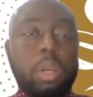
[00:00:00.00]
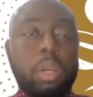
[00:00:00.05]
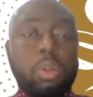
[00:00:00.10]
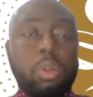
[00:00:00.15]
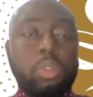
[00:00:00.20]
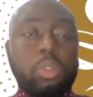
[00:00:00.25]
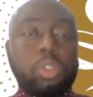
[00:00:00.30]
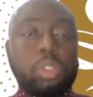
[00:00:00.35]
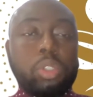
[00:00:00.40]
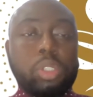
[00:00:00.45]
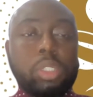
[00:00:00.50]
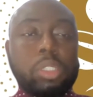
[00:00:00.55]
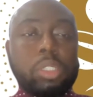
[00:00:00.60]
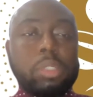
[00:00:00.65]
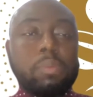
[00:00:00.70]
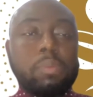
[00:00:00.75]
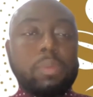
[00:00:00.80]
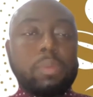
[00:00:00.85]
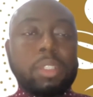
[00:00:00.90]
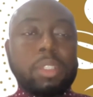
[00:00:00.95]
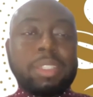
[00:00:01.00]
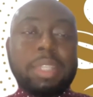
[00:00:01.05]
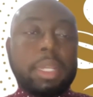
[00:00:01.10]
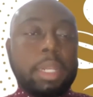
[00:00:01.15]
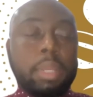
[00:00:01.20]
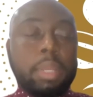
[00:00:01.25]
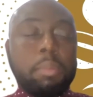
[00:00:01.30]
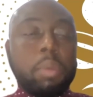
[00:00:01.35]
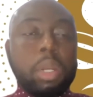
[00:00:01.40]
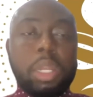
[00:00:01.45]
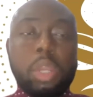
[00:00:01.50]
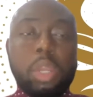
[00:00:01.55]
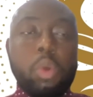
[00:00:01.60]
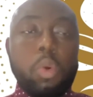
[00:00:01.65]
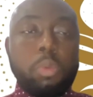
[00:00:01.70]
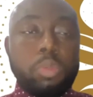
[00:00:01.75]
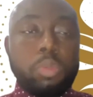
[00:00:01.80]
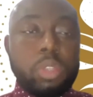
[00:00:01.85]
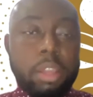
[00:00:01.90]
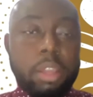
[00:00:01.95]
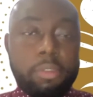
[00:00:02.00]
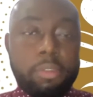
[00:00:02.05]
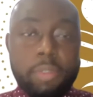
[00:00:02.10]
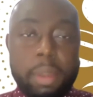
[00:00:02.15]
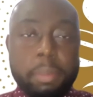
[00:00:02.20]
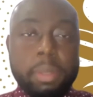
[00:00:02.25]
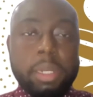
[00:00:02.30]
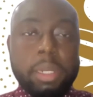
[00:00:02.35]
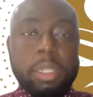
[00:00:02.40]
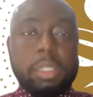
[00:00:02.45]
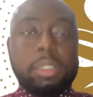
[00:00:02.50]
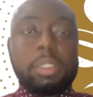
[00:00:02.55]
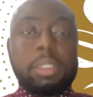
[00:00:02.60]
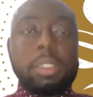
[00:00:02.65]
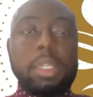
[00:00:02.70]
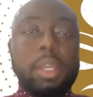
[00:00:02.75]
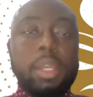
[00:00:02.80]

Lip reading: not just sending money home to their families.